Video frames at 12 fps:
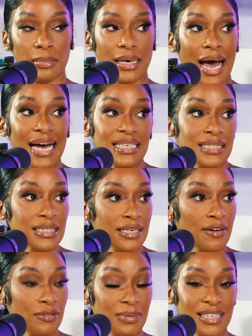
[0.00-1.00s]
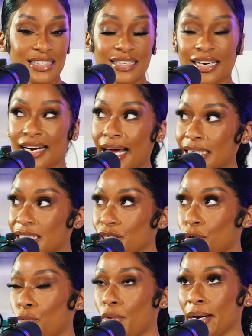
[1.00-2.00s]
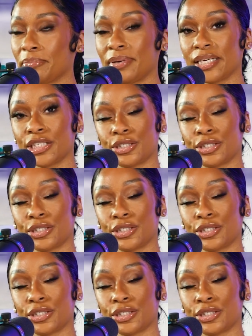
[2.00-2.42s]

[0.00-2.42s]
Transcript: but I just never been into that. And I took one picture.